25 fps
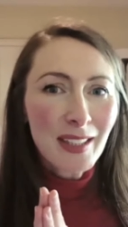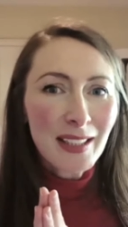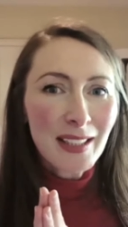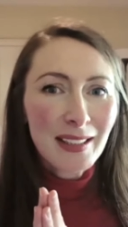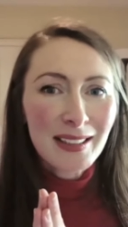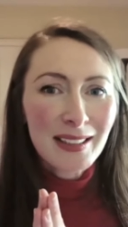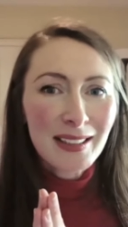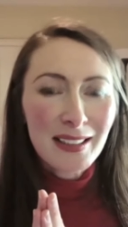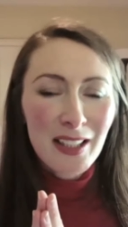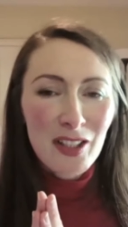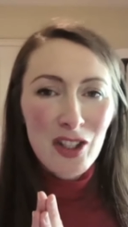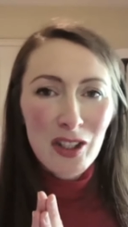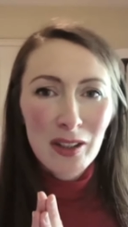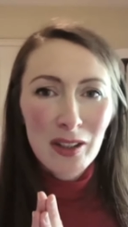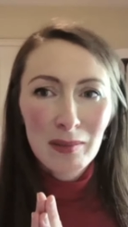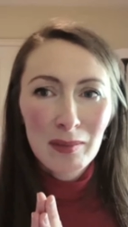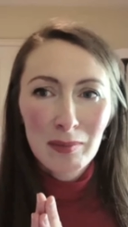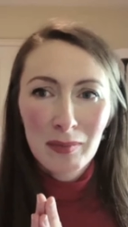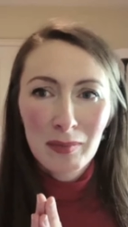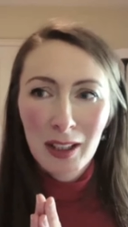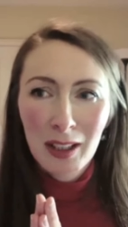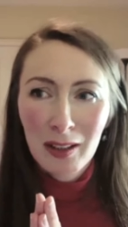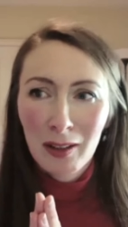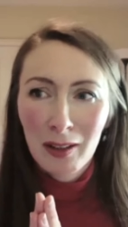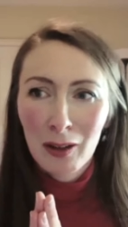it's such
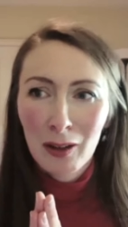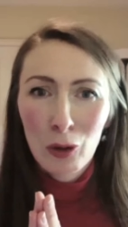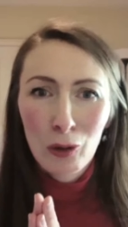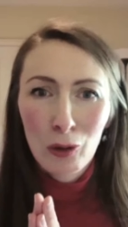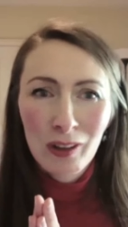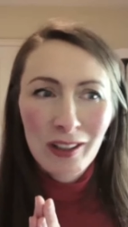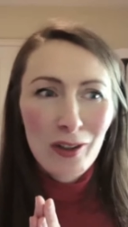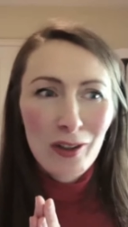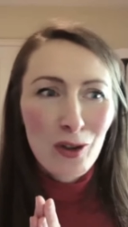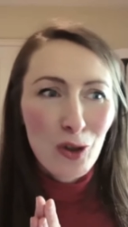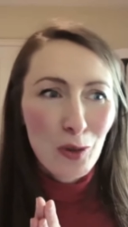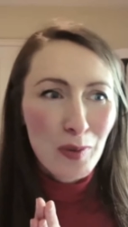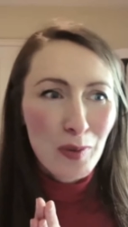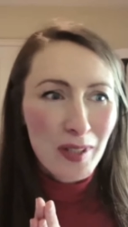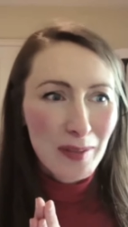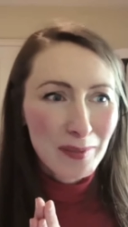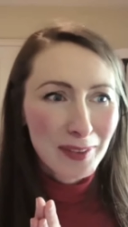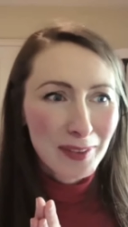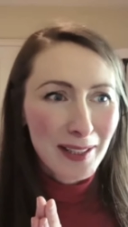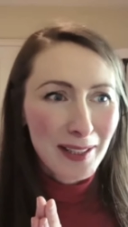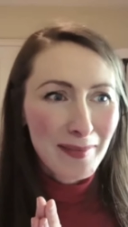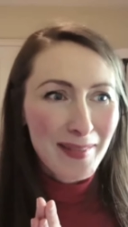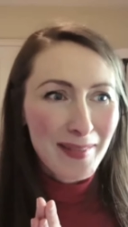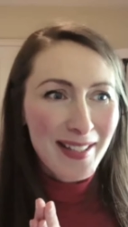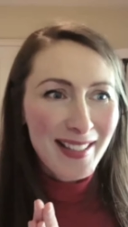a kind of lonely job
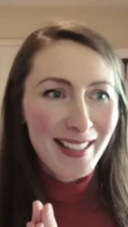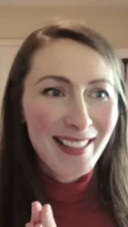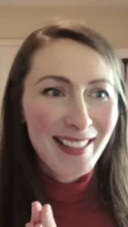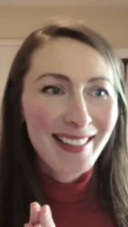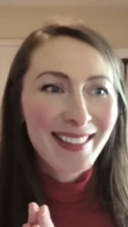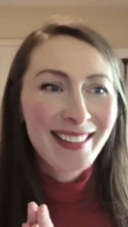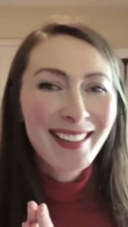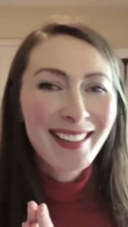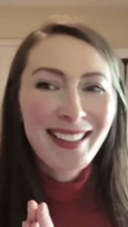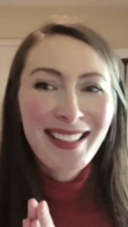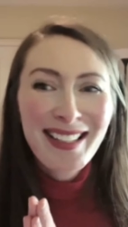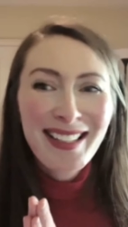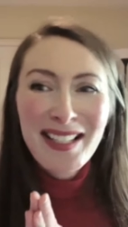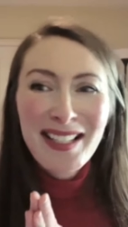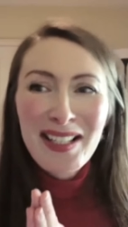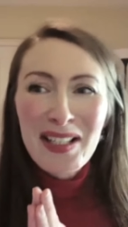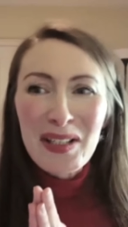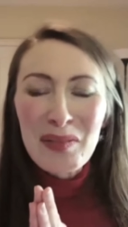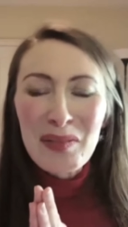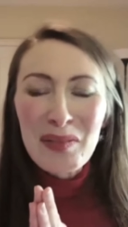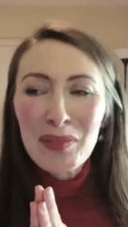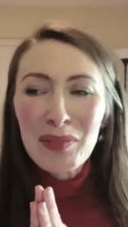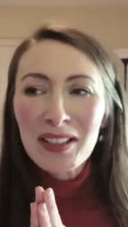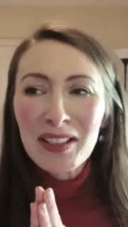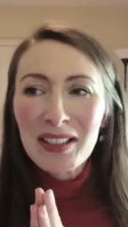sometimes,
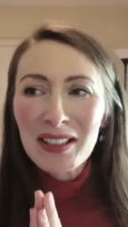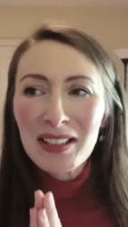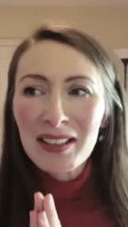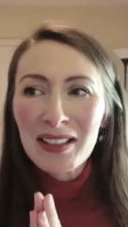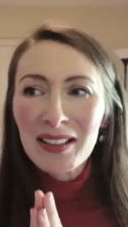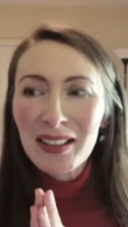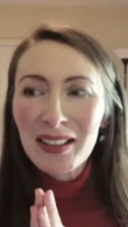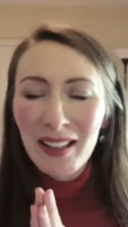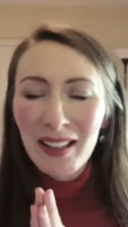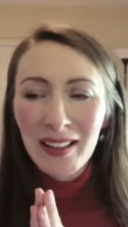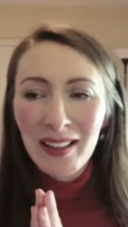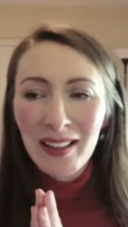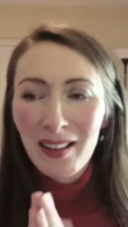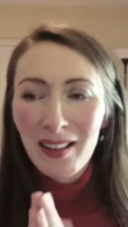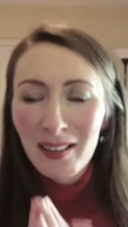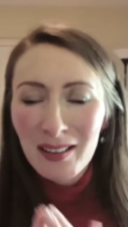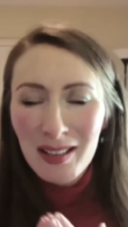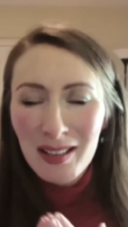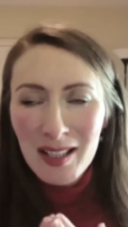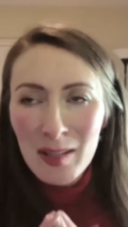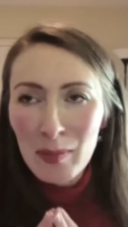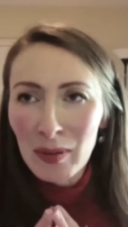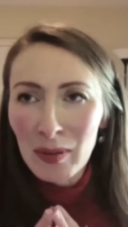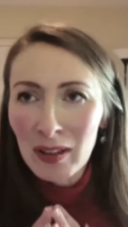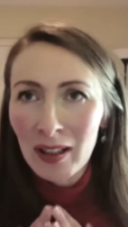but I can't
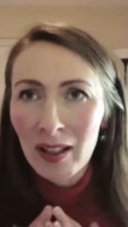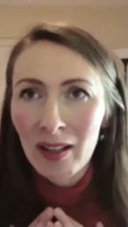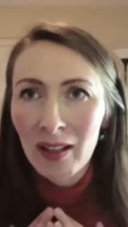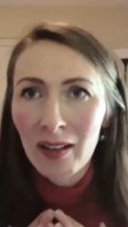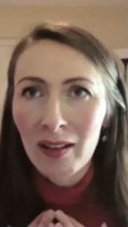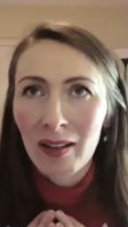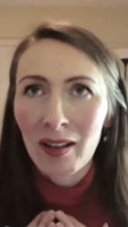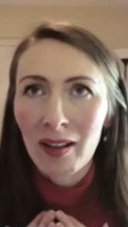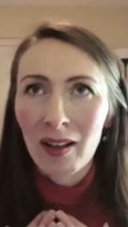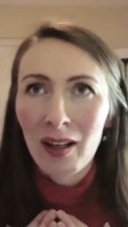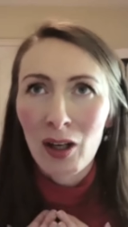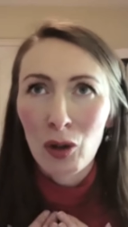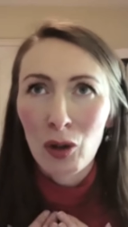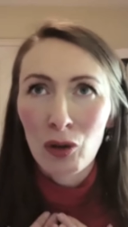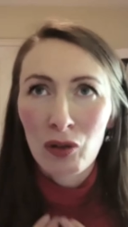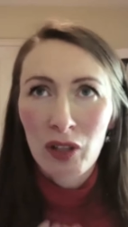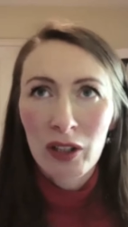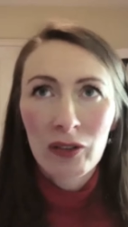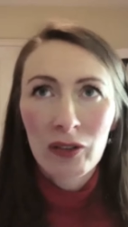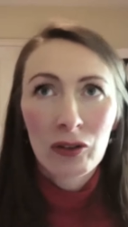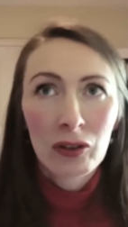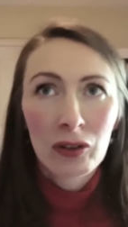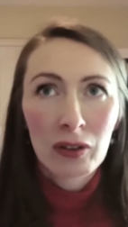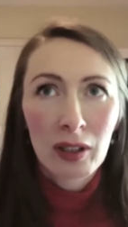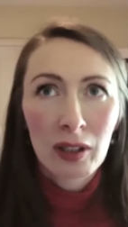explain how
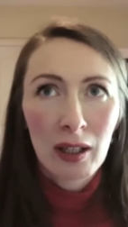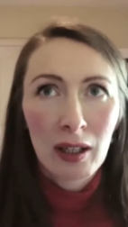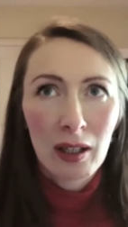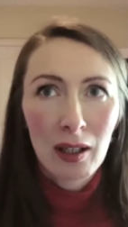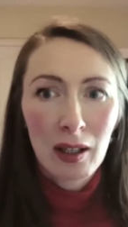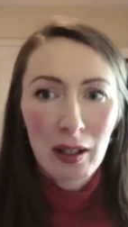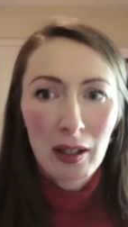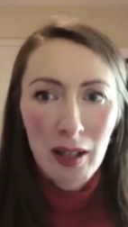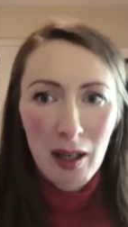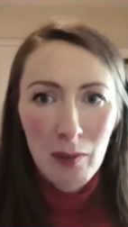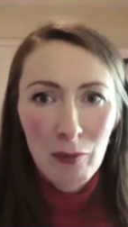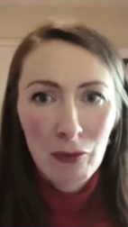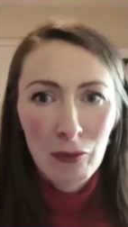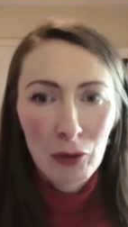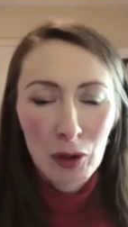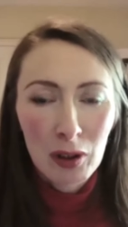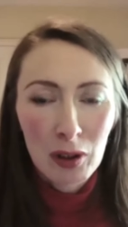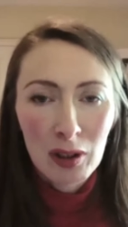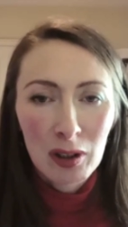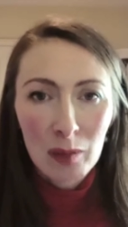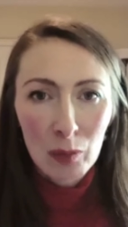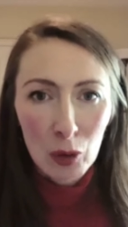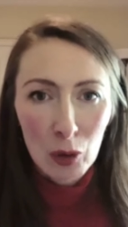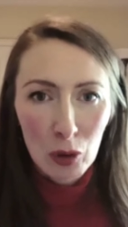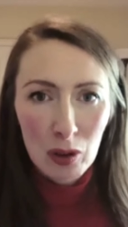grateful I am for the
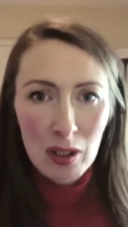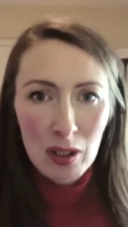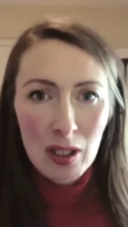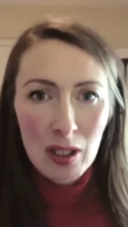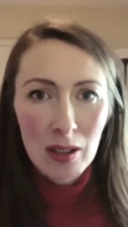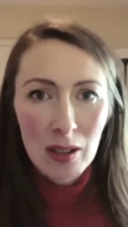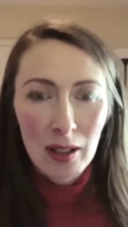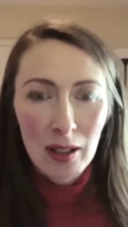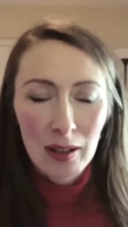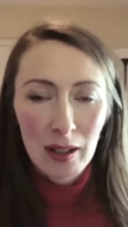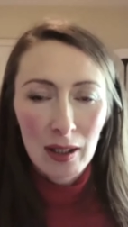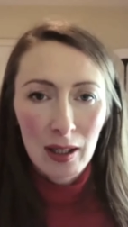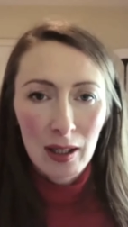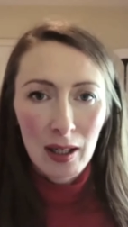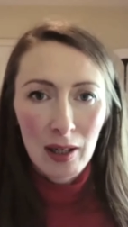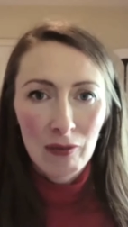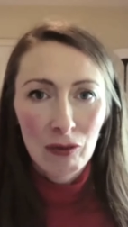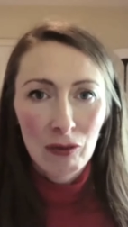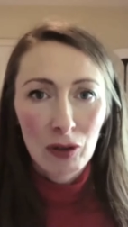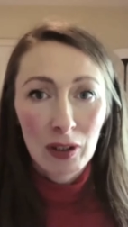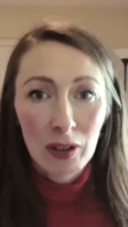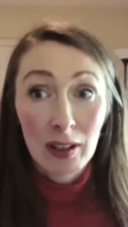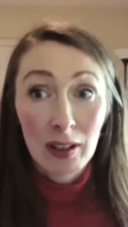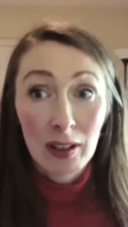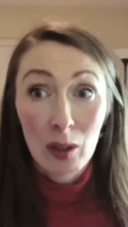community that I
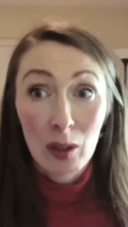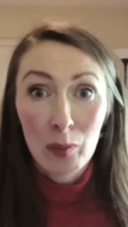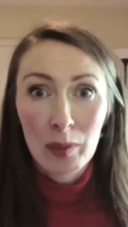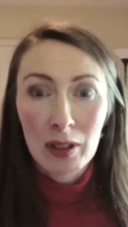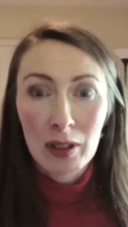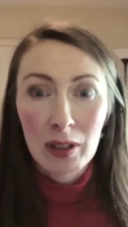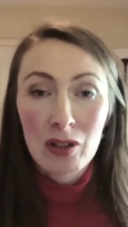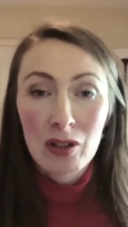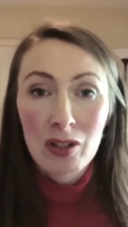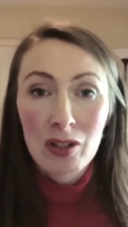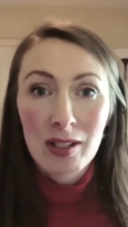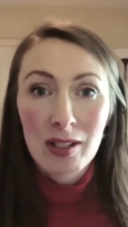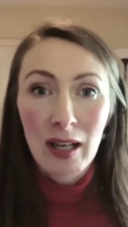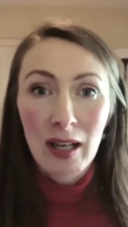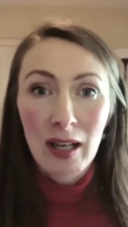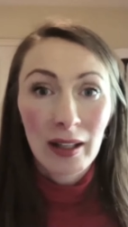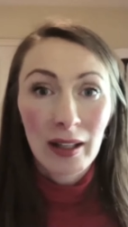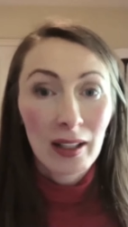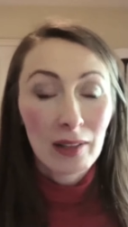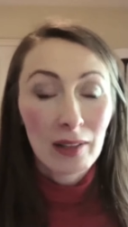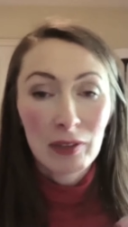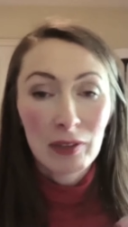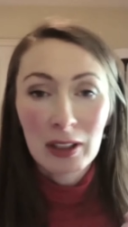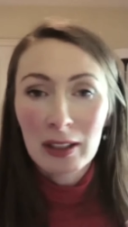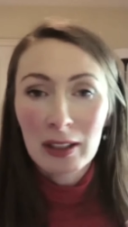have right now, because I
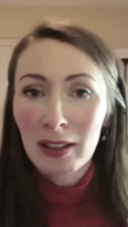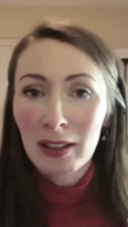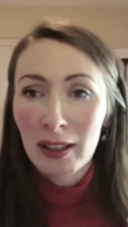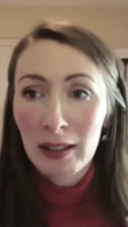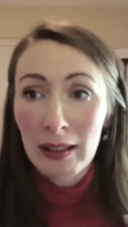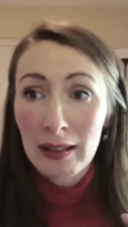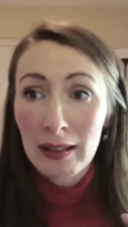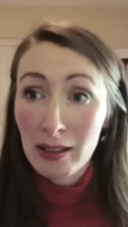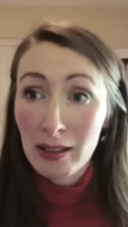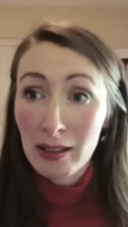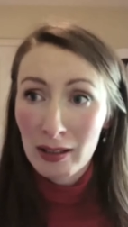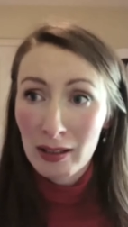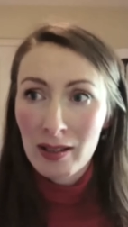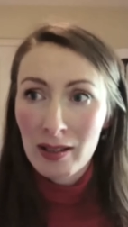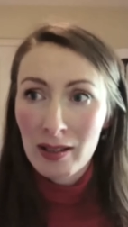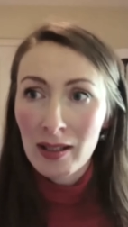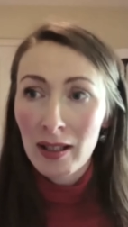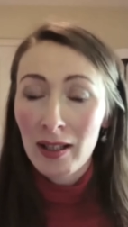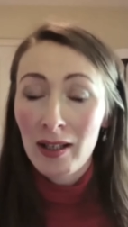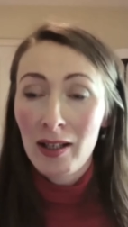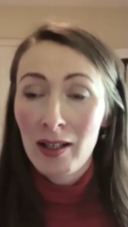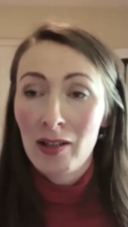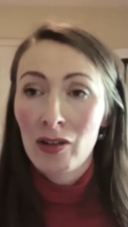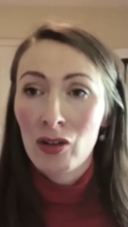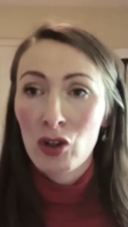can validate ideas,
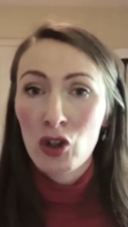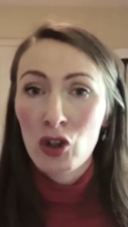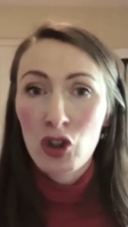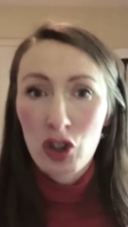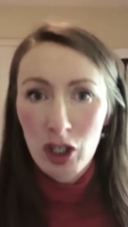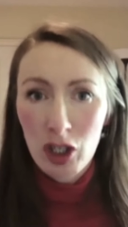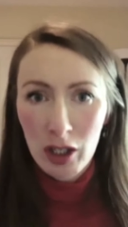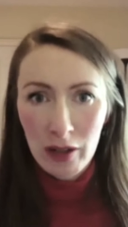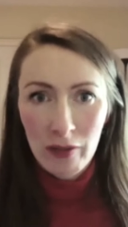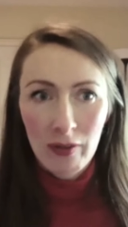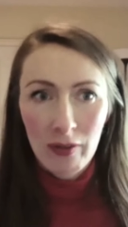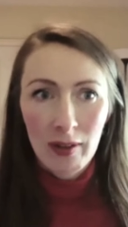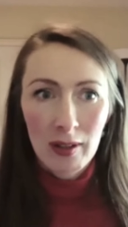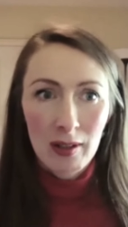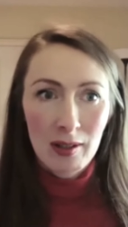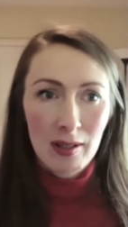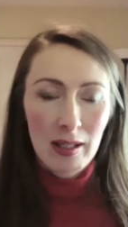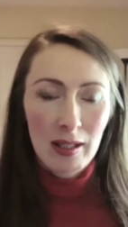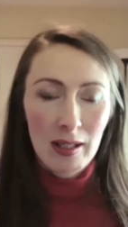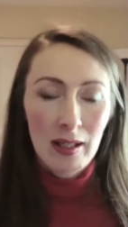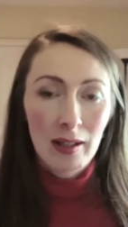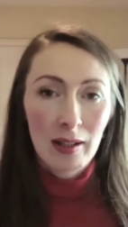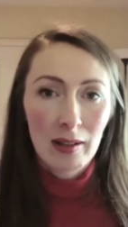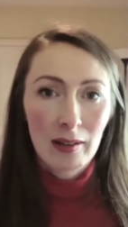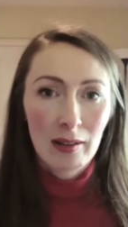I can share things,
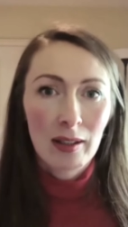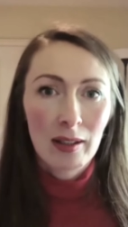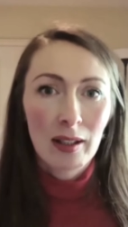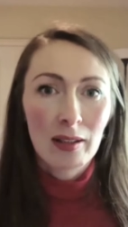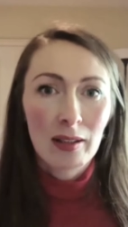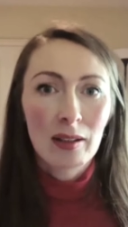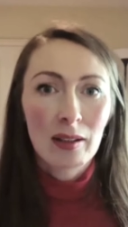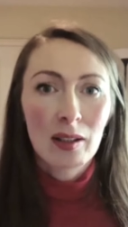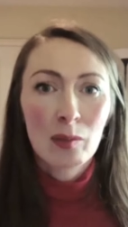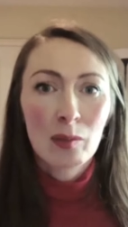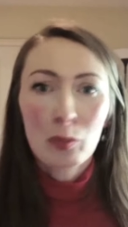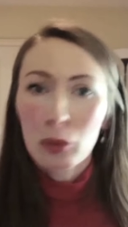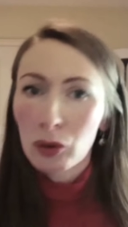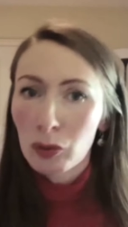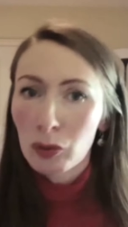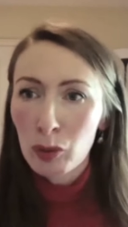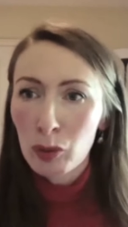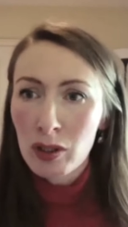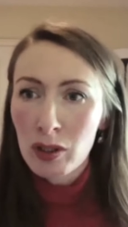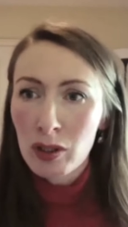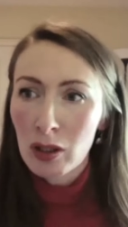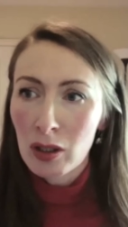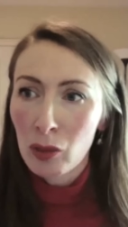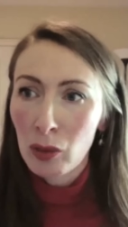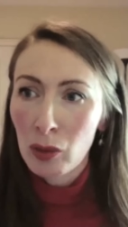I can get input
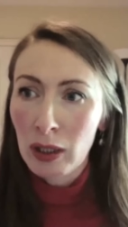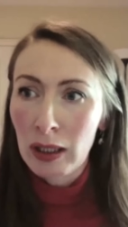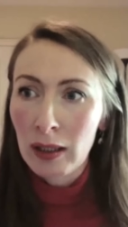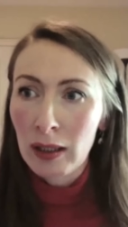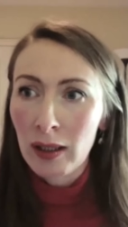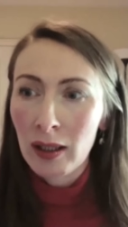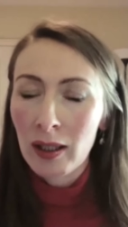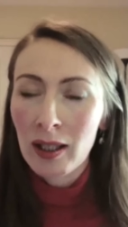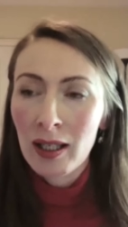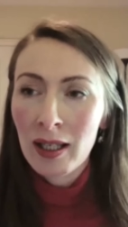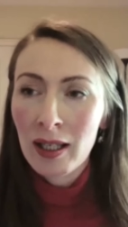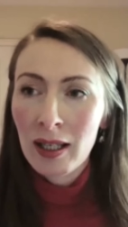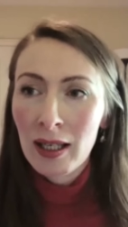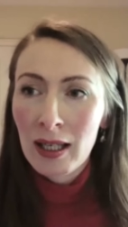pretty quickly.